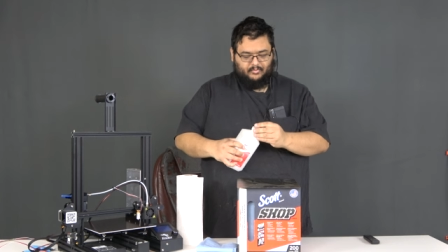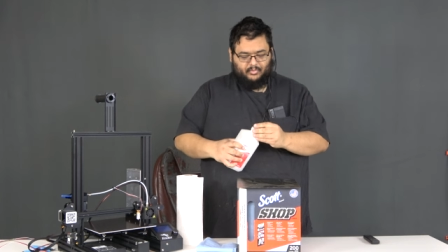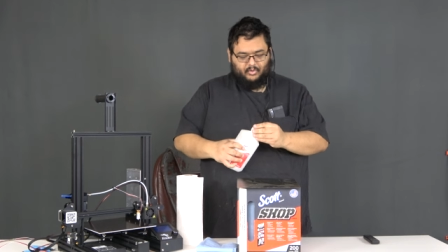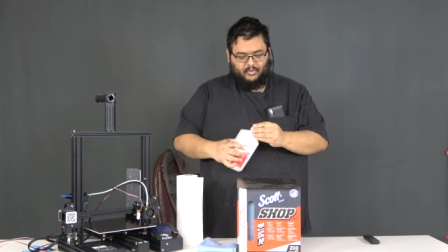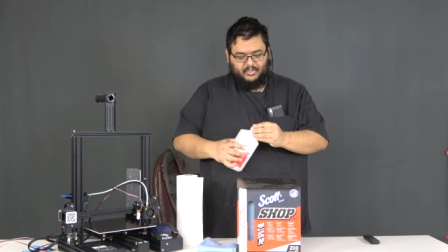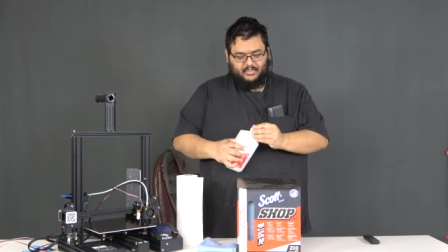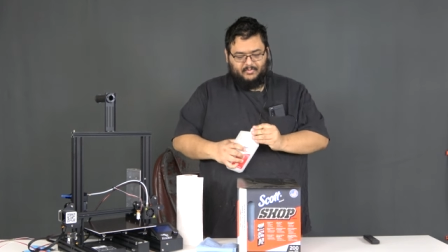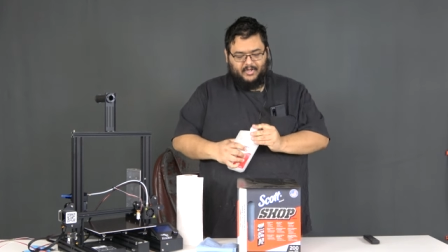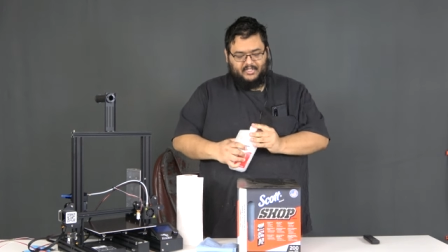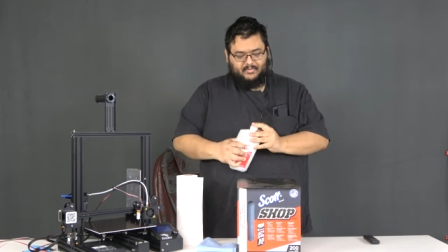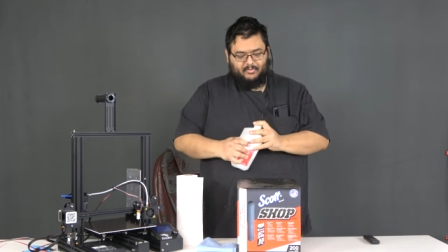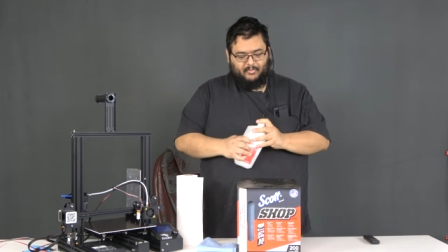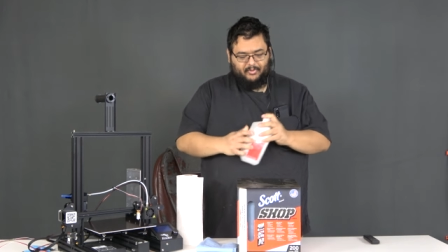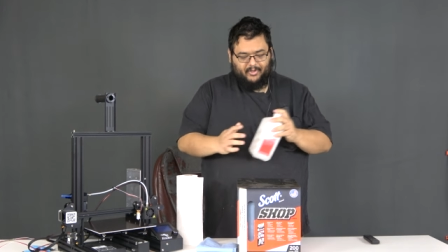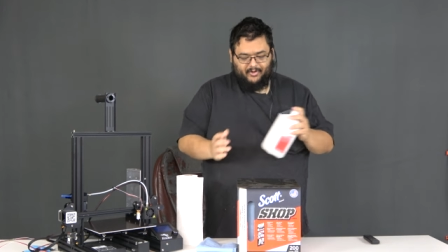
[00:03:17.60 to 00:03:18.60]
Pour some
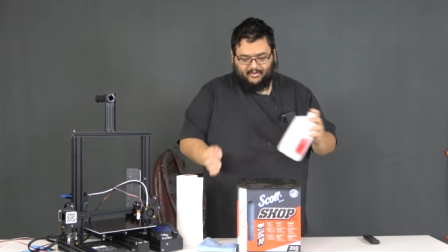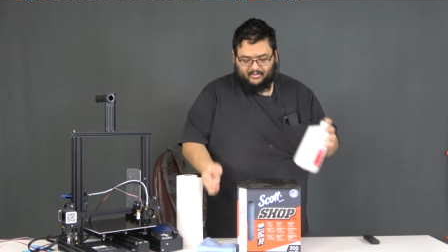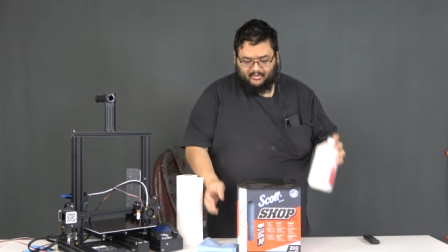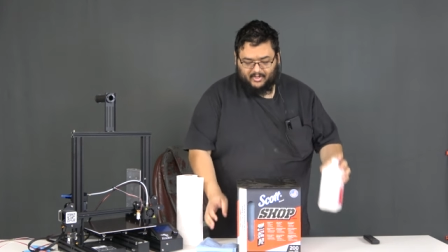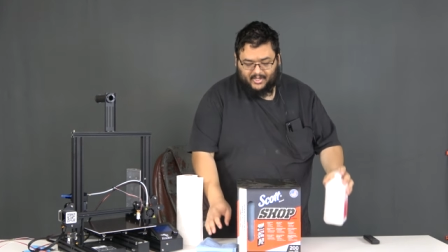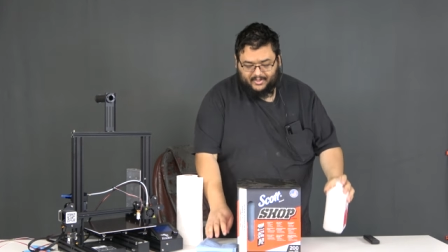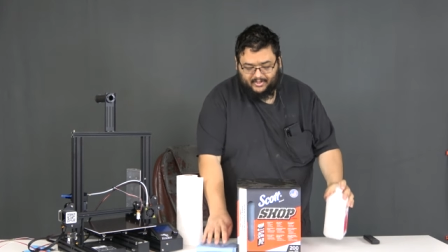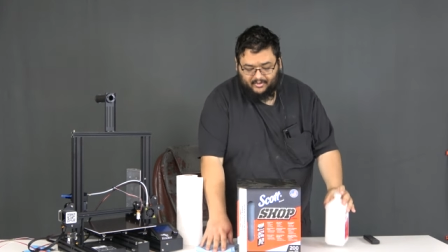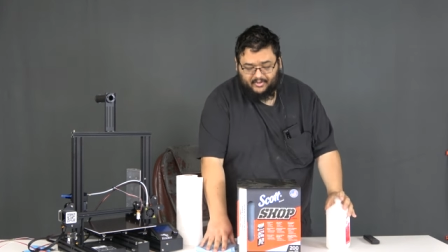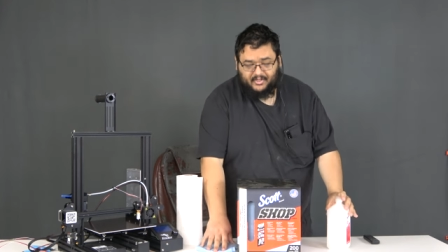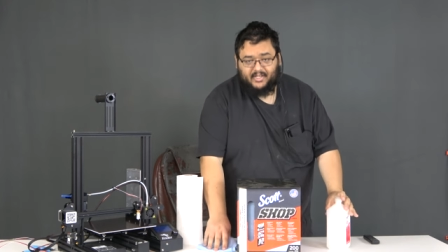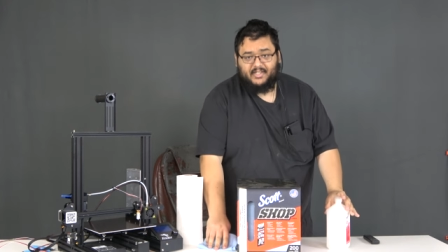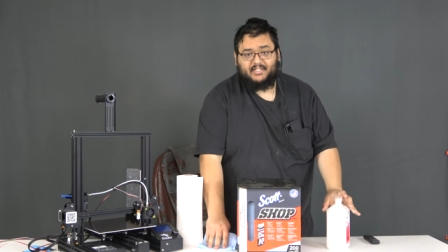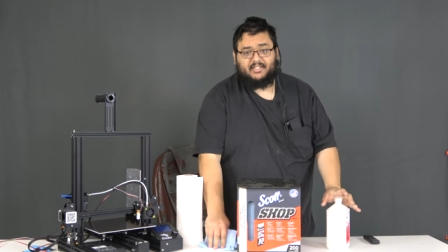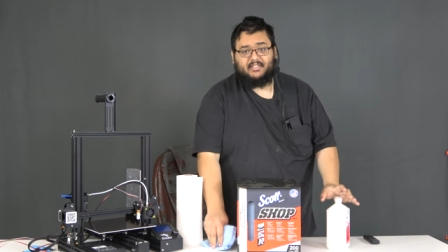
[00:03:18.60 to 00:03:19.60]
isopropyl alcohol on here. And
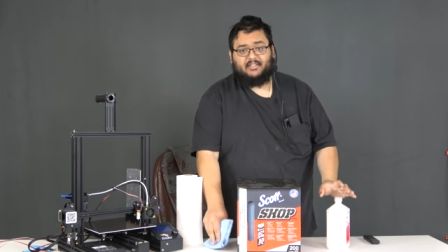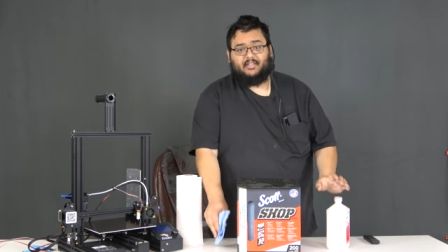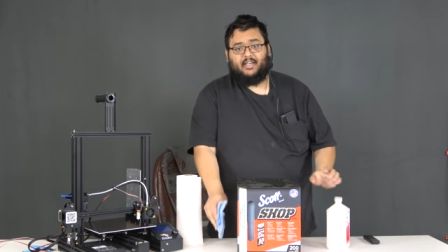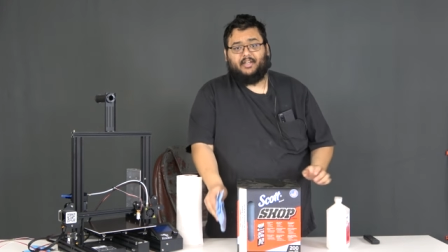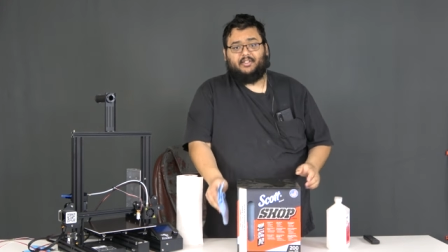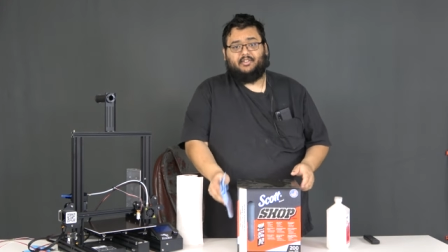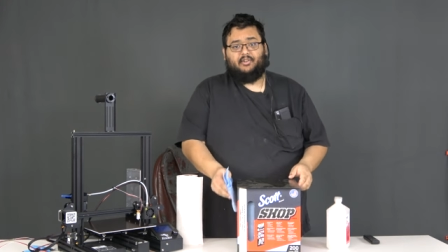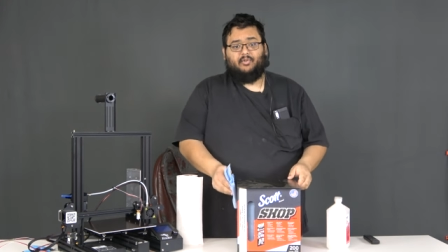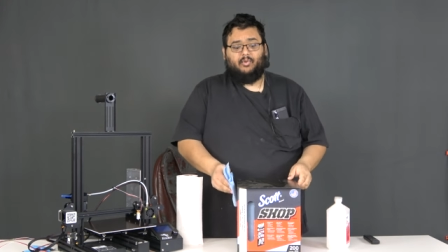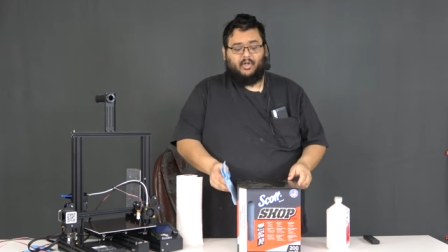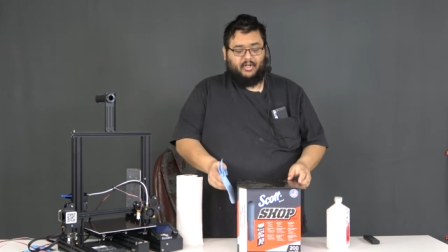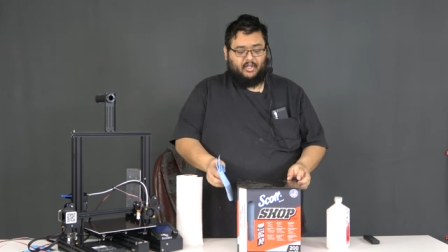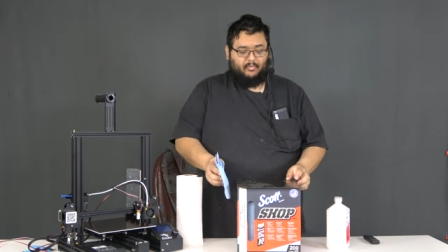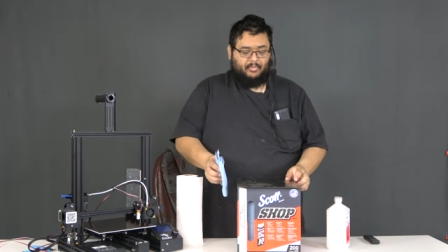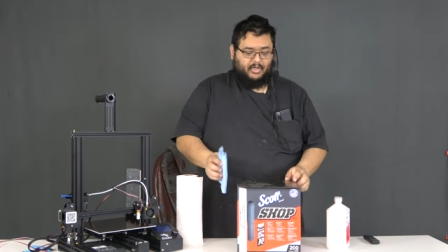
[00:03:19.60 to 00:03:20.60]
yes, I do
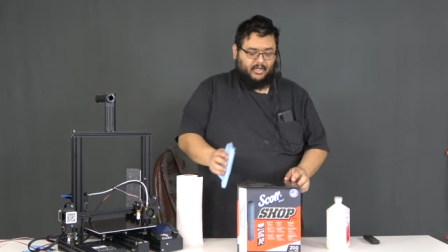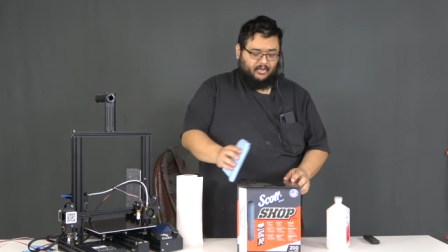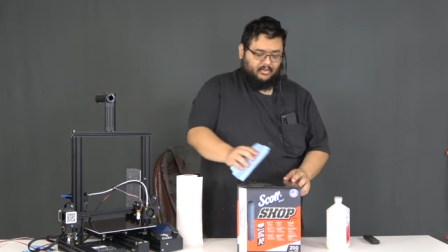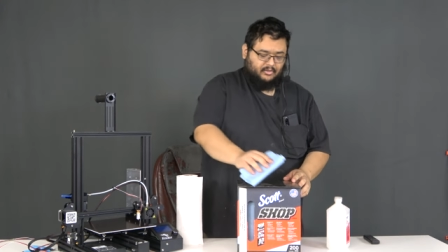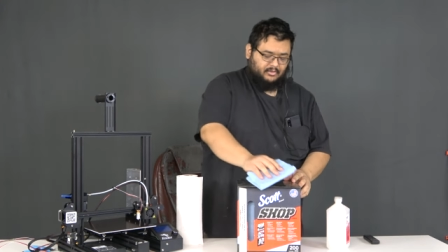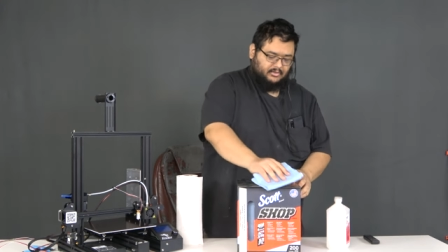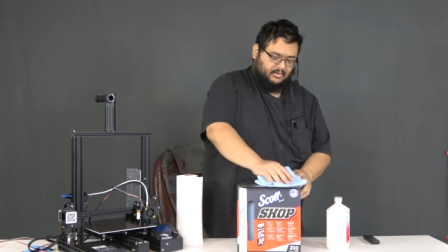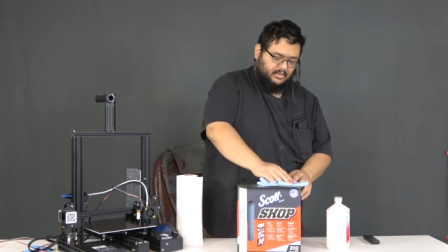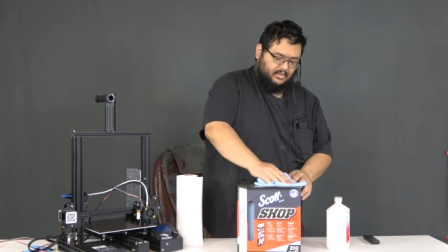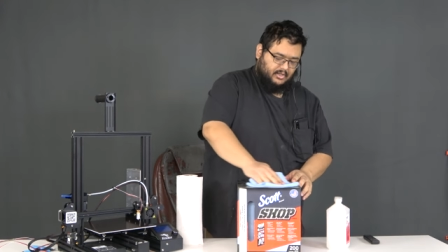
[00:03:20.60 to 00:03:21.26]
want a puddle